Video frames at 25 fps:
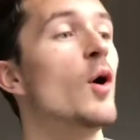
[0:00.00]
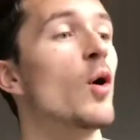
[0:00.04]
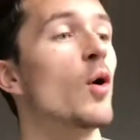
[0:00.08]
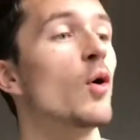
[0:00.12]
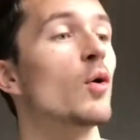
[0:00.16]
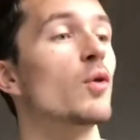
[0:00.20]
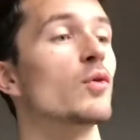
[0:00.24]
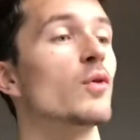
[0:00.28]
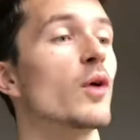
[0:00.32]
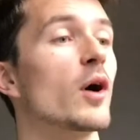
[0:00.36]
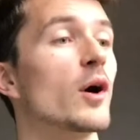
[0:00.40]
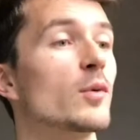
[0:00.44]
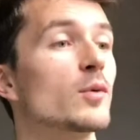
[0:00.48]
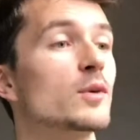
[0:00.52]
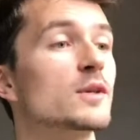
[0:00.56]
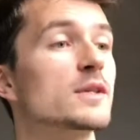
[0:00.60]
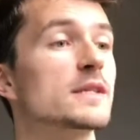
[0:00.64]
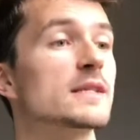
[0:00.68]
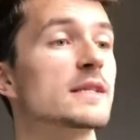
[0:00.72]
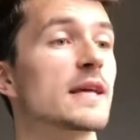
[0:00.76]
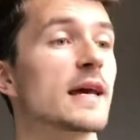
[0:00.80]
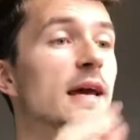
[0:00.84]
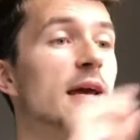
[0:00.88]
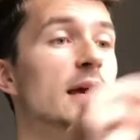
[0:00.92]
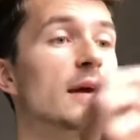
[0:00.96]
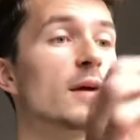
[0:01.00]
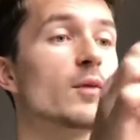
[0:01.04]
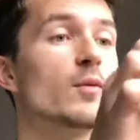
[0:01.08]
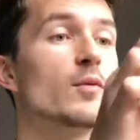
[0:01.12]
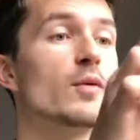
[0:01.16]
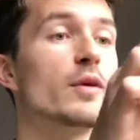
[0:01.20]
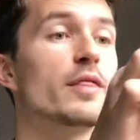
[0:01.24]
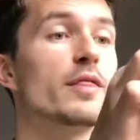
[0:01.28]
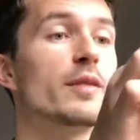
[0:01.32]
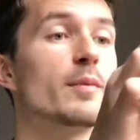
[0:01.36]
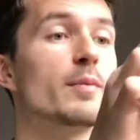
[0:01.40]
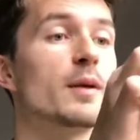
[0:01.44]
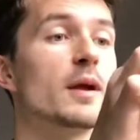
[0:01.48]
Although I would say
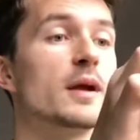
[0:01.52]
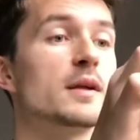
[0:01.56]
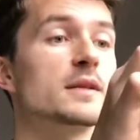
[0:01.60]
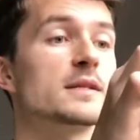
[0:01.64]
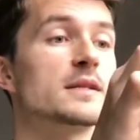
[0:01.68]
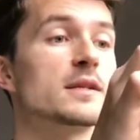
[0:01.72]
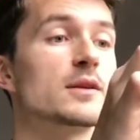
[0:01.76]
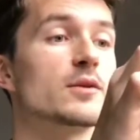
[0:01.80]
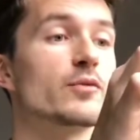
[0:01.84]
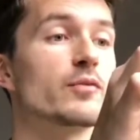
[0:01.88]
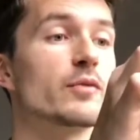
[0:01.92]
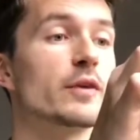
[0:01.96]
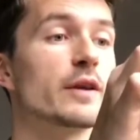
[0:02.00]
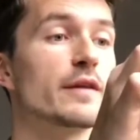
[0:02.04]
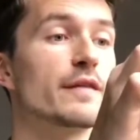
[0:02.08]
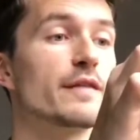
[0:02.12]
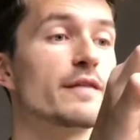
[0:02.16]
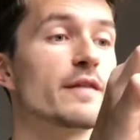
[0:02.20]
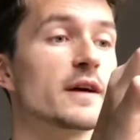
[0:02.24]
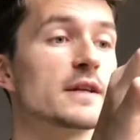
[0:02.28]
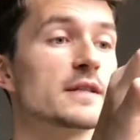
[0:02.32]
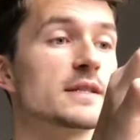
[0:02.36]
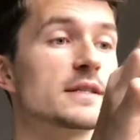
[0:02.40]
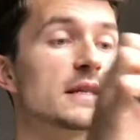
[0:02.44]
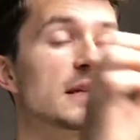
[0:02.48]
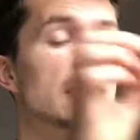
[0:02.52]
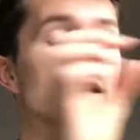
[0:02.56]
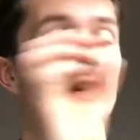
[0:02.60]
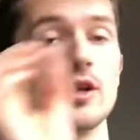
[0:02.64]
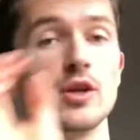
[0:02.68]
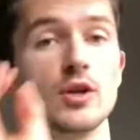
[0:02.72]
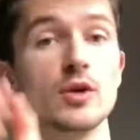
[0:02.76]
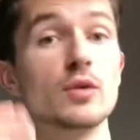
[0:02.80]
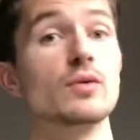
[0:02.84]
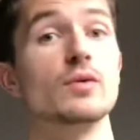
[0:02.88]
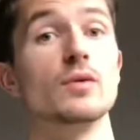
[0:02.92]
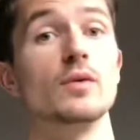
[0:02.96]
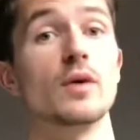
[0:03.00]
with the plants that are really fussy,
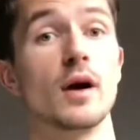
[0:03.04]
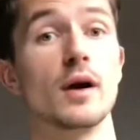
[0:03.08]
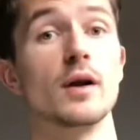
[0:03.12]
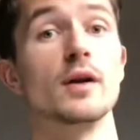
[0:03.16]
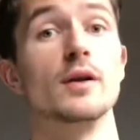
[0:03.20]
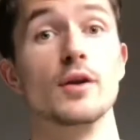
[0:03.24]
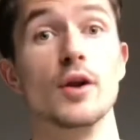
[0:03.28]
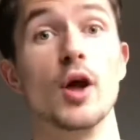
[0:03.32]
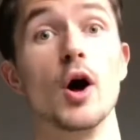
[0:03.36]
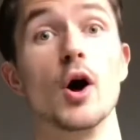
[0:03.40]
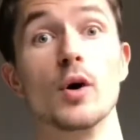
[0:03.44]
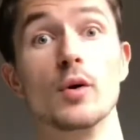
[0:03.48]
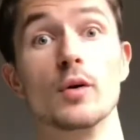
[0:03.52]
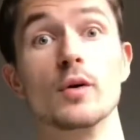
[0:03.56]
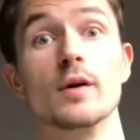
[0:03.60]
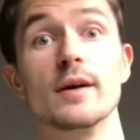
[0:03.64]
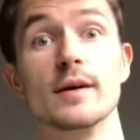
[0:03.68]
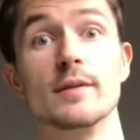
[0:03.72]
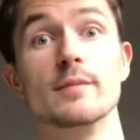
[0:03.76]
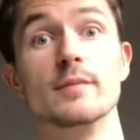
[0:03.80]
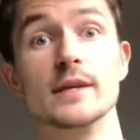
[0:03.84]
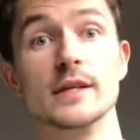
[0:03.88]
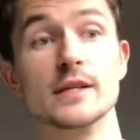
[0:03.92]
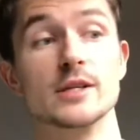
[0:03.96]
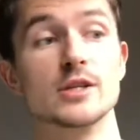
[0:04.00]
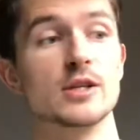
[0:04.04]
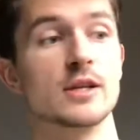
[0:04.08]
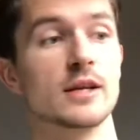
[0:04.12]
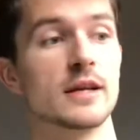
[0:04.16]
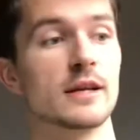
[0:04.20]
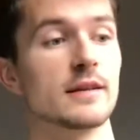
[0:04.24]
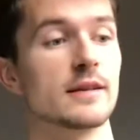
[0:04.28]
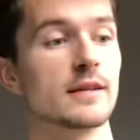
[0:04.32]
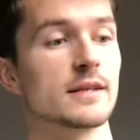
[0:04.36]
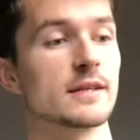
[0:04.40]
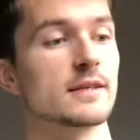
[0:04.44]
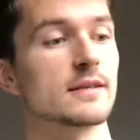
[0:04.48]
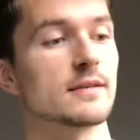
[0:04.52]
you know
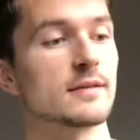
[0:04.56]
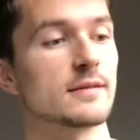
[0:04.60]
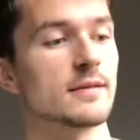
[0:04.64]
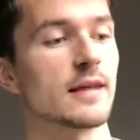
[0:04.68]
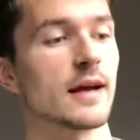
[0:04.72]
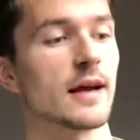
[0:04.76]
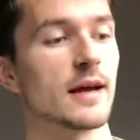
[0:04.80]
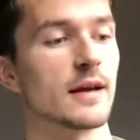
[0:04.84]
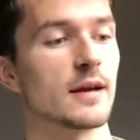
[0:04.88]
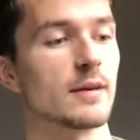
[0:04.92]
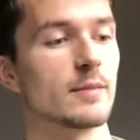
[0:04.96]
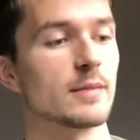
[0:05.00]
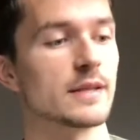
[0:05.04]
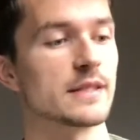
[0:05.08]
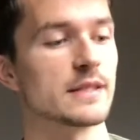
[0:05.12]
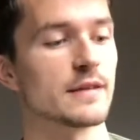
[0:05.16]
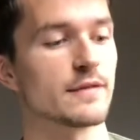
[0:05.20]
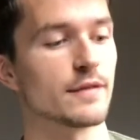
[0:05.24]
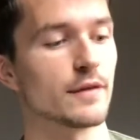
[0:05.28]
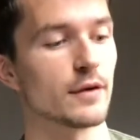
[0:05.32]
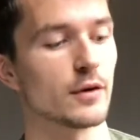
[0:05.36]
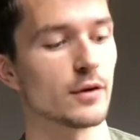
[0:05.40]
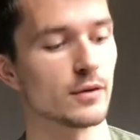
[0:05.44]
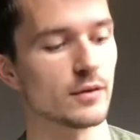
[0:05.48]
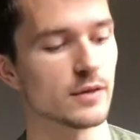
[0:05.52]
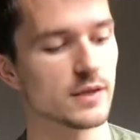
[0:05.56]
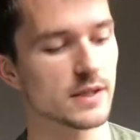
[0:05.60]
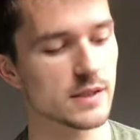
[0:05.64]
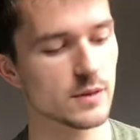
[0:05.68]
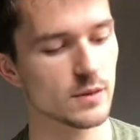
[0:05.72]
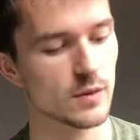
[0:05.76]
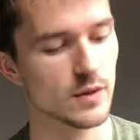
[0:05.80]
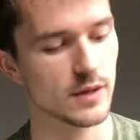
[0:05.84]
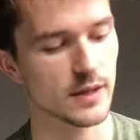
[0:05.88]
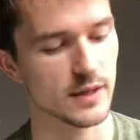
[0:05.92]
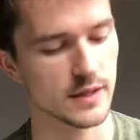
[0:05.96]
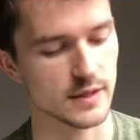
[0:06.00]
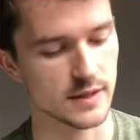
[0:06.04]
immediately that they're gonna be difficult. This
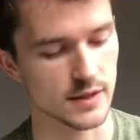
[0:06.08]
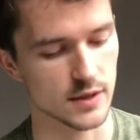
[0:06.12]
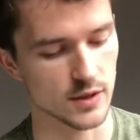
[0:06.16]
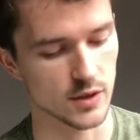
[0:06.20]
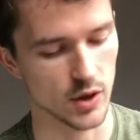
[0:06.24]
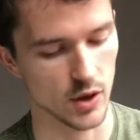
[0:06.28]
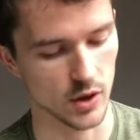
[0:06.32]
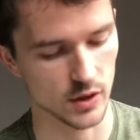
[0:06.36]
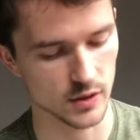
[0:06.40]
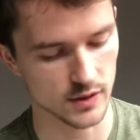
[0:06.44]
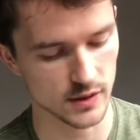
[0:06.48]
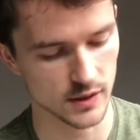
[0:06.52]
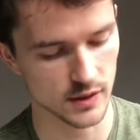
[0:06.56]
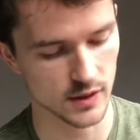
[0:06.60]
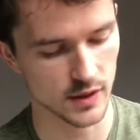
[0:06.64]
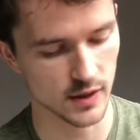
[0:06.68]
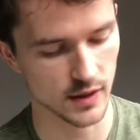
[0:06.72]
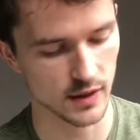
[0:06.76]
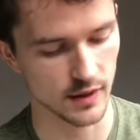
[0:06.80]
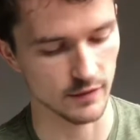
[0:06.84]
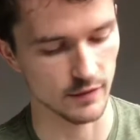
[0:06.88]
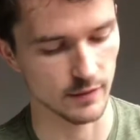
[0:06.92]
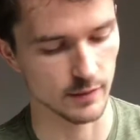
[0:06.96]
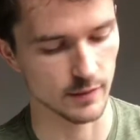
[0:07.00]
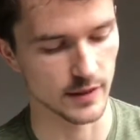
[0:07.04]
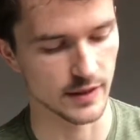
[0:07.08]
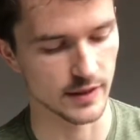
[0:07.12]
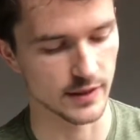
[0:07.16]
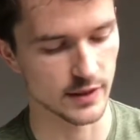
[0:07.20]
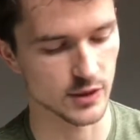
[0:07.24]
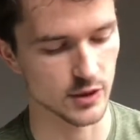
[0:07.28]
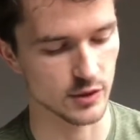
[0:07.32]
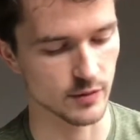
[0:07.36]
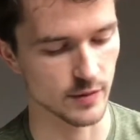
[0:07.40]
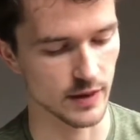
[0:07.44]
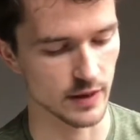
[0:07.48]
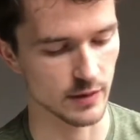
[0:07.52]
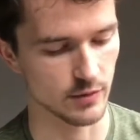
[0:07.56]
one has not given me
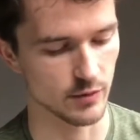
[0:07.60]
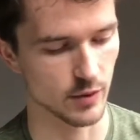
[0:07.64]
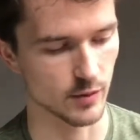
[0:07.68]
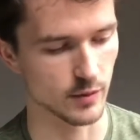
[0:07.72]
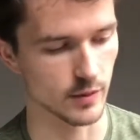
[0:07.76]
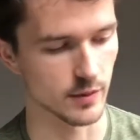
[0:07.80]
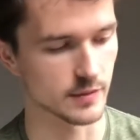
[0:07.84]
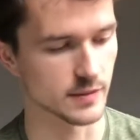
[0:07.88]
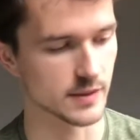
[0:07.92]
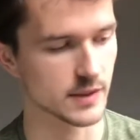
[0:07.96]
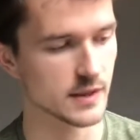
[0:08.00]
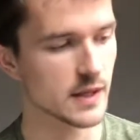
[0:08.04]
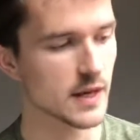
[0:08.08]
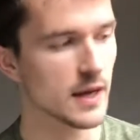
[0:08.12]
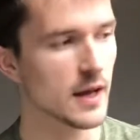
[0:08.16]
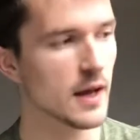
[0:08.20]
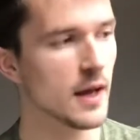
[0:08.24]
too many problems.